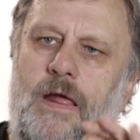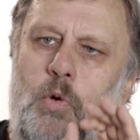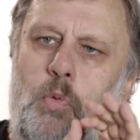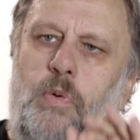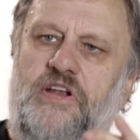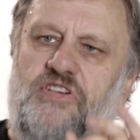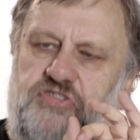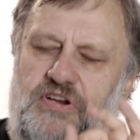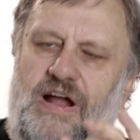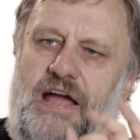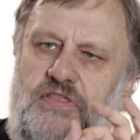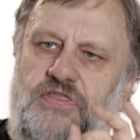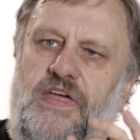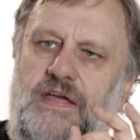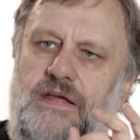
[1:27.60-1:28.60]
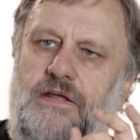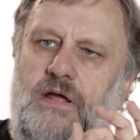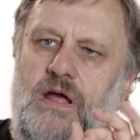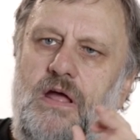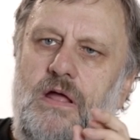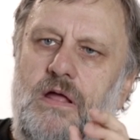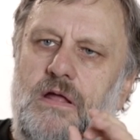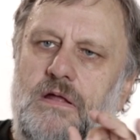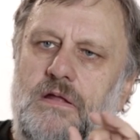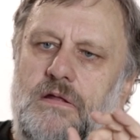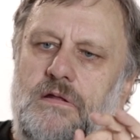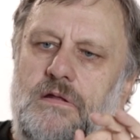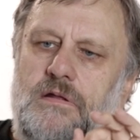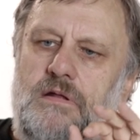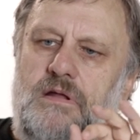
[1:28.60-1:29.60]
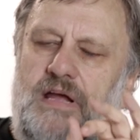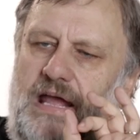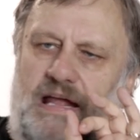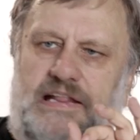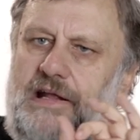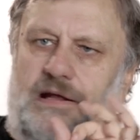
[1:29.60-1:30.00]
which I think has